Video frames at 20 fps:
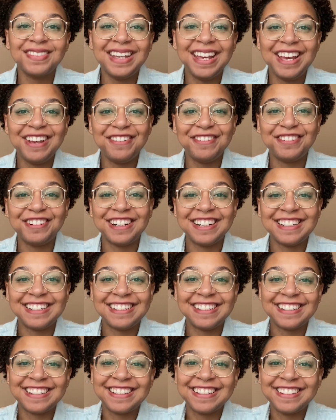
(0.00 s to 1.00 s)
Hey
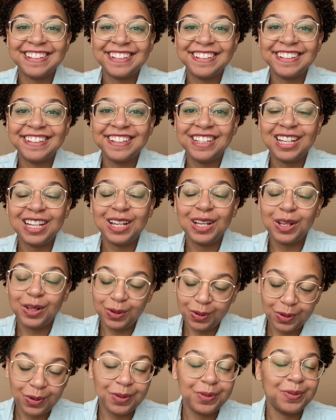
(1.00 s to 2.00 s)
friends,
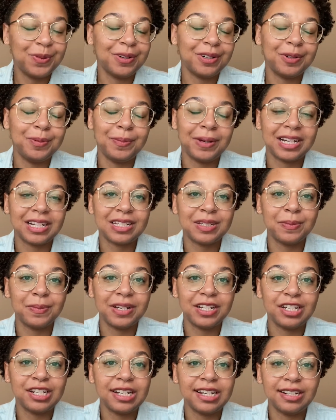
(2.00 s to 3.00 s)
welcome back to
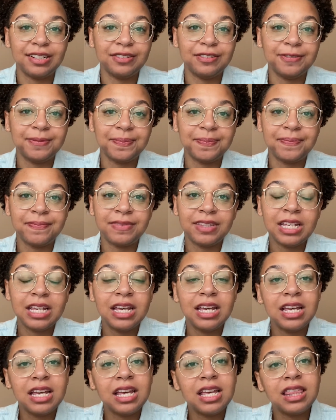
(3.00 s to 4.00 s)
my channel.
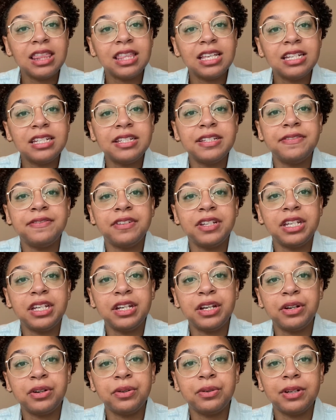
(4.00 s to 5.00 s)
This
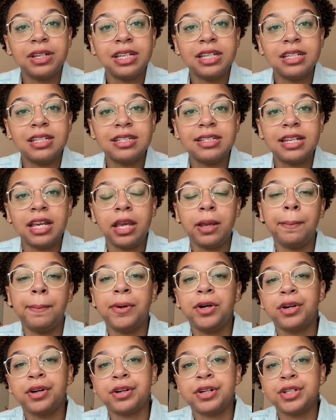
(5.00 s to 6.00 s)
video is a
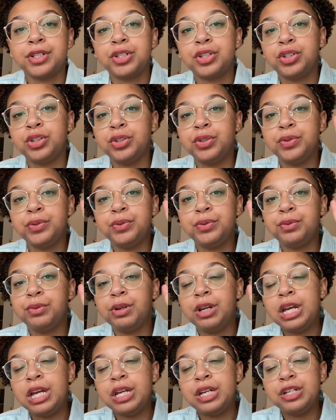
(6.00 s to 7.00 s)
part 2
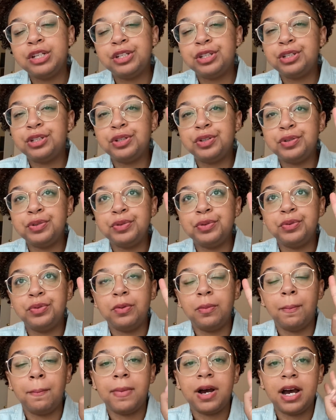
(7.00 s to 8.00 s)
to
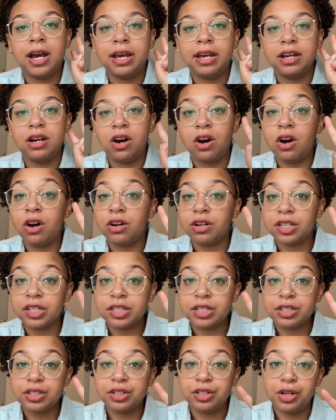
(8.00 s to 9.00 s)
my
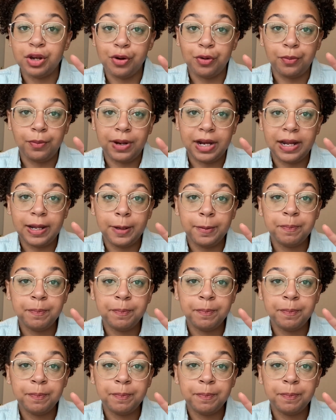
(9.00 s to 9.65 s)
August no buy.